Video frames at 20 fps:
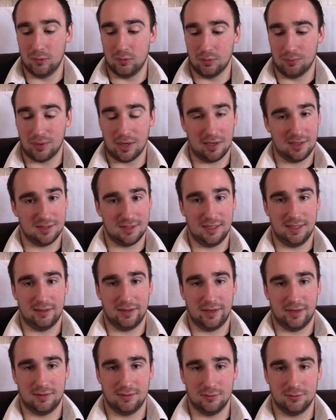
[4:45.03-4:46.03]
We'll probably see a
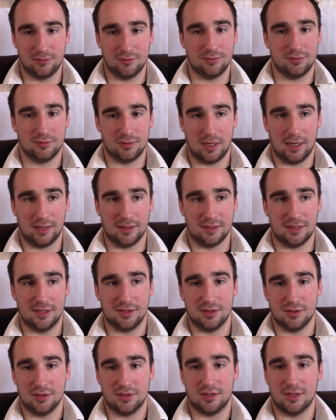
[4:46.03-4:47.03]
lot of
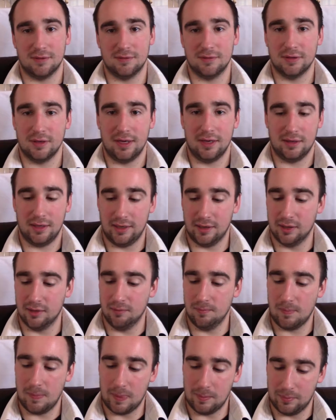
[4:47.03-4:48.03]
desert stuff in here,
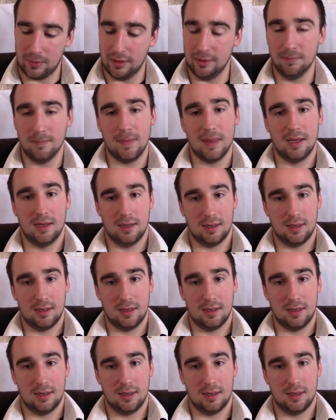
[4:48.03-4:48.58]
but